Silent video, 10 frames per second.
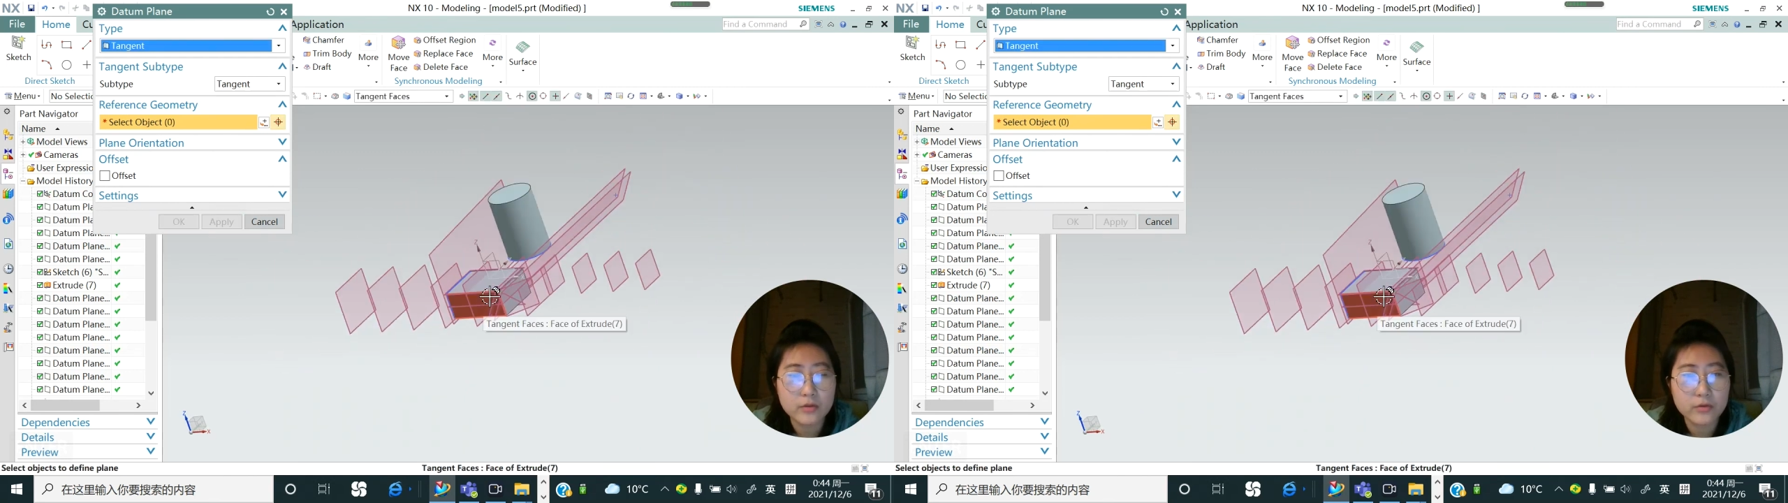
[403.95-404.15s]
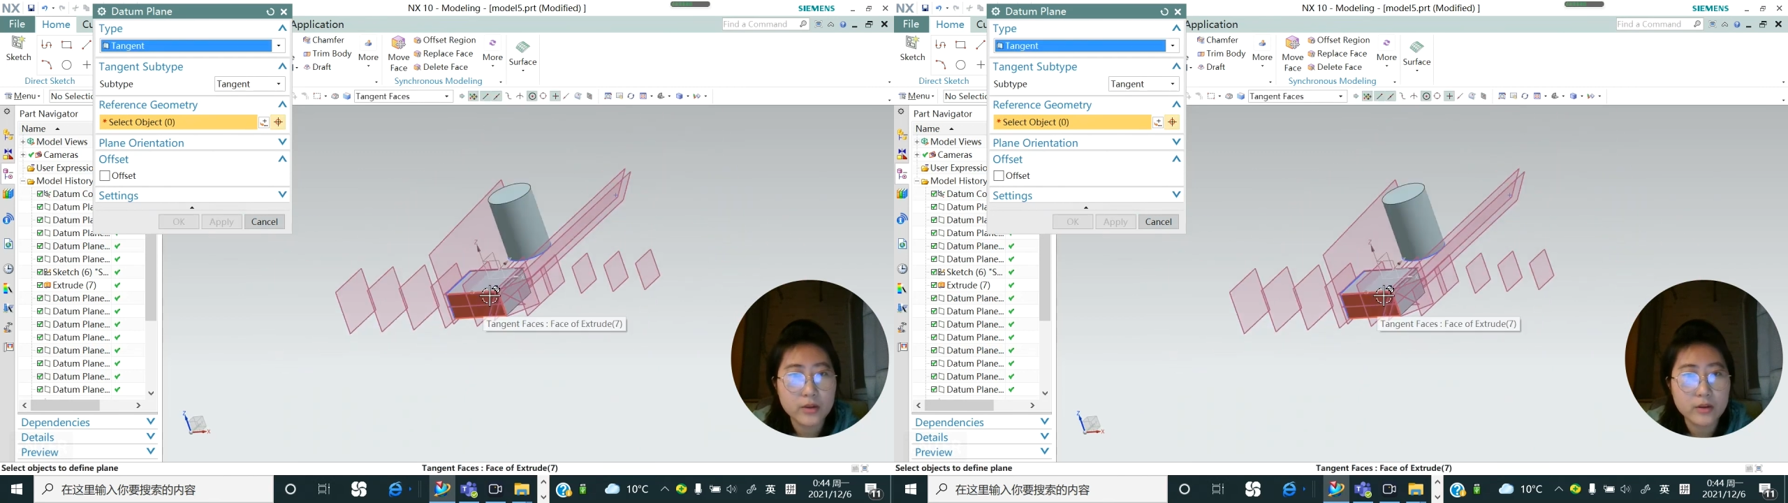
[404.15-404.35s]

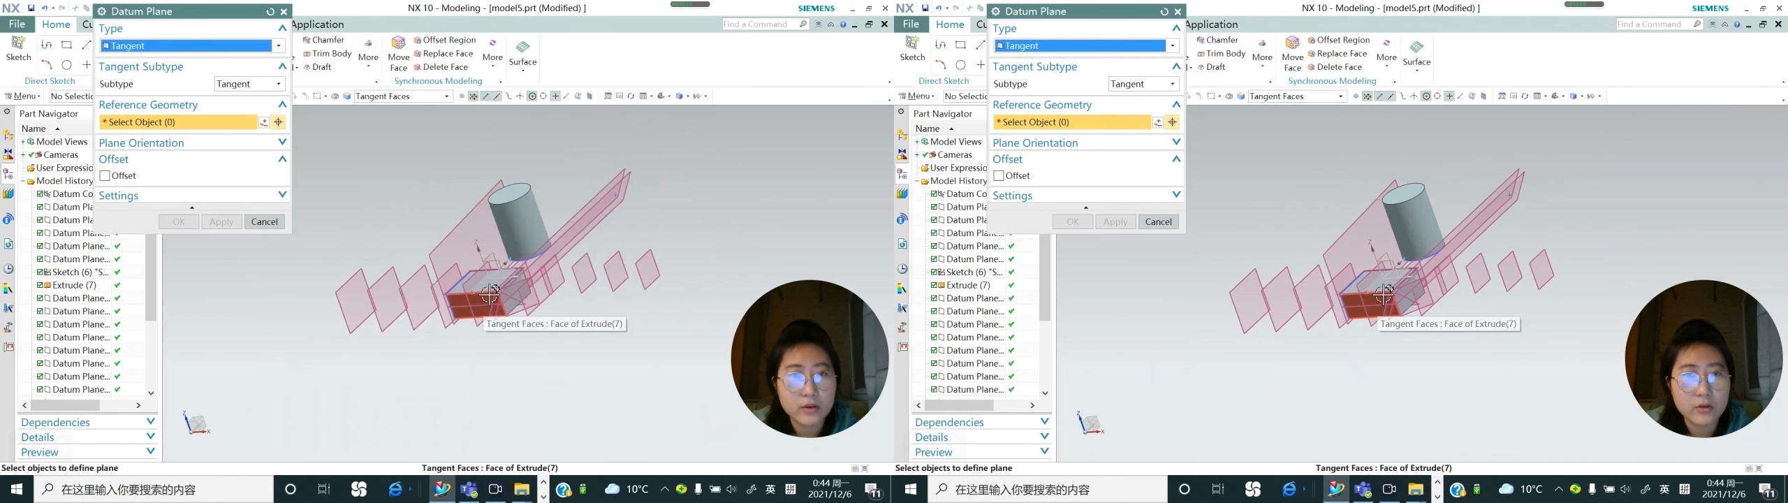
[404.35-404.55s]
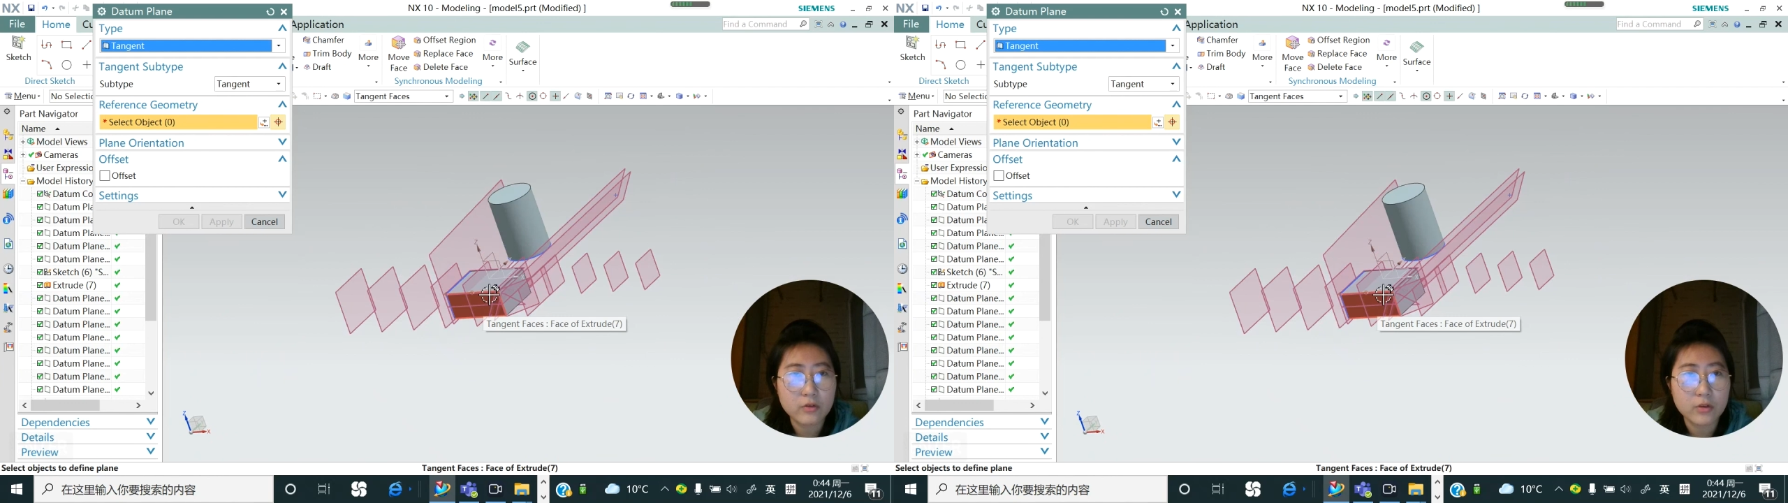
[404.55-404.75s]

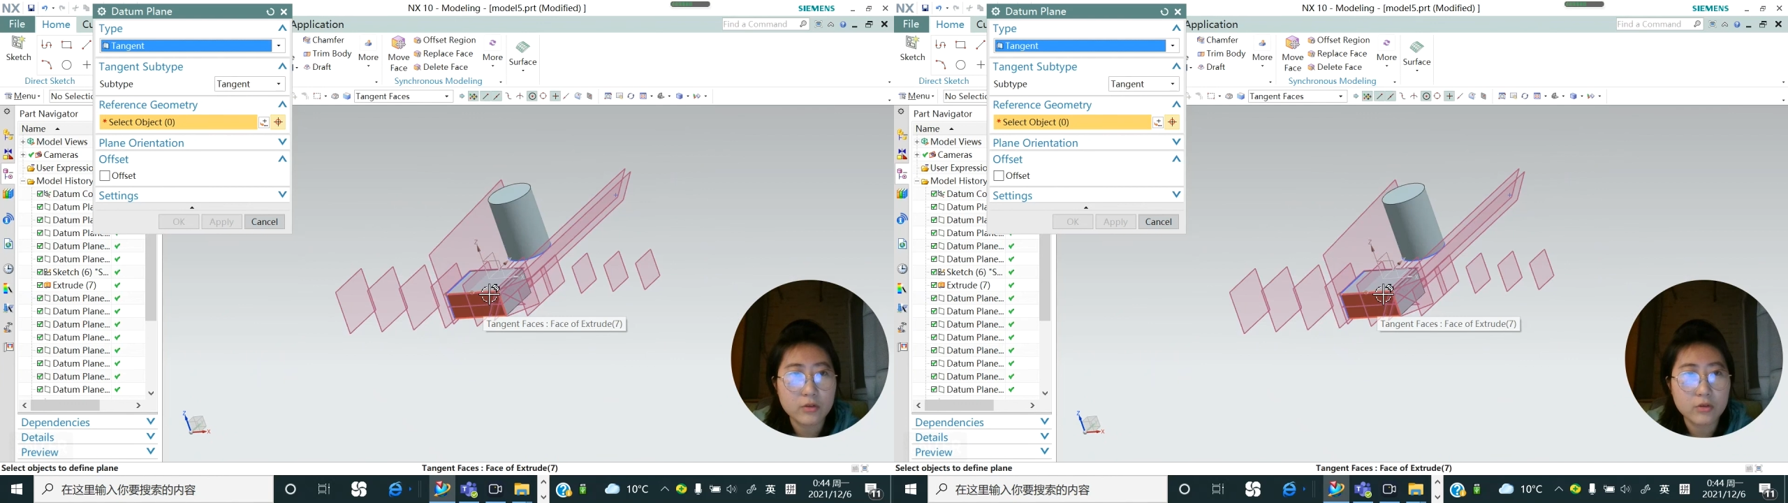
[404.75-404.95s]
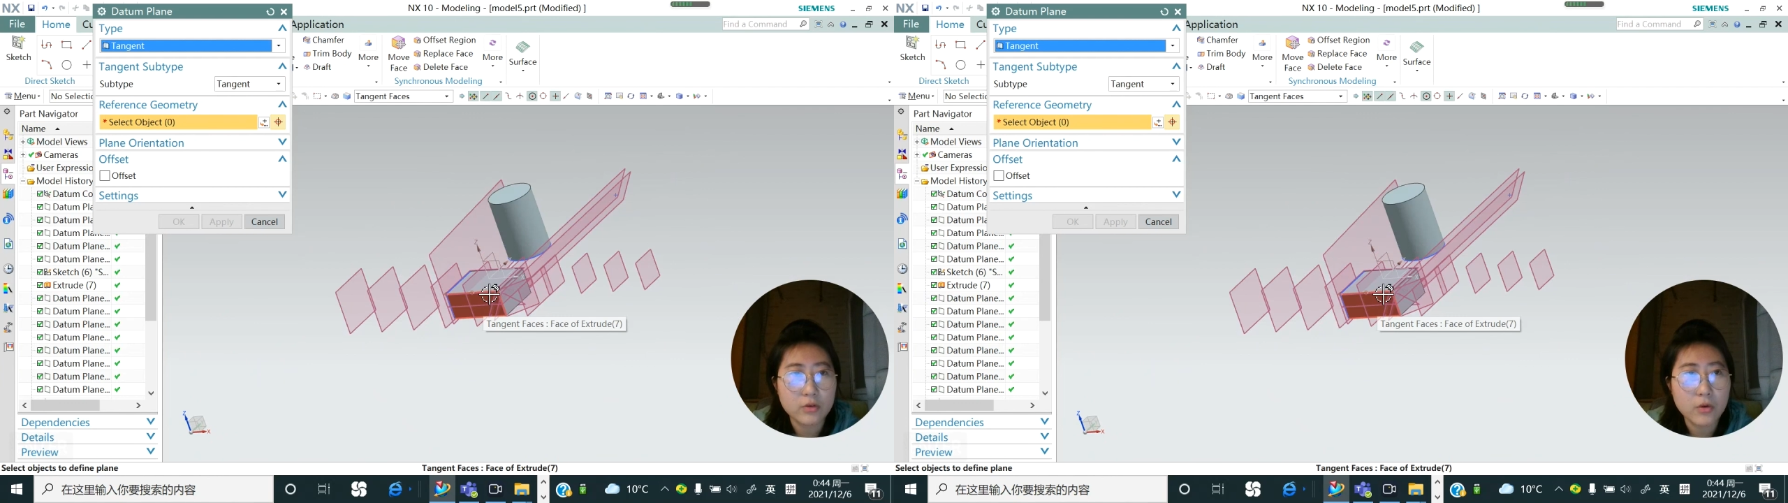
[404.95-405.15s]
finished the
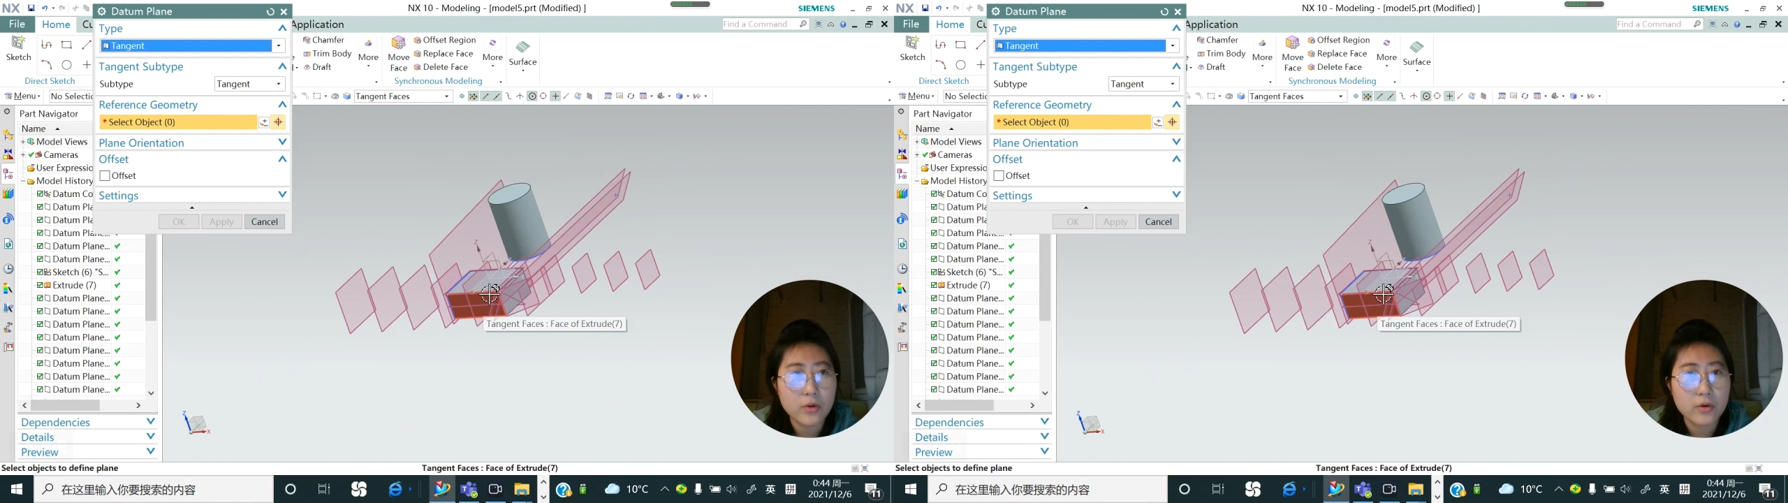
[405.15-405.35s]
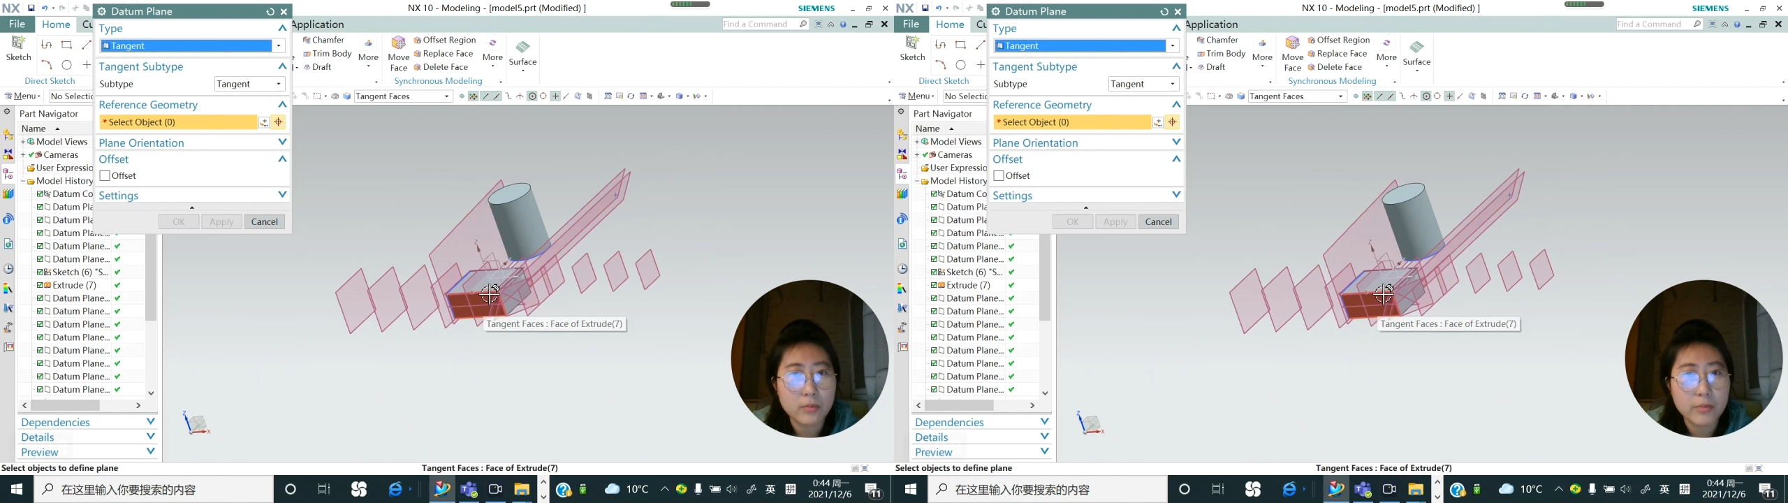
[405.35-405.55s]
tutorial,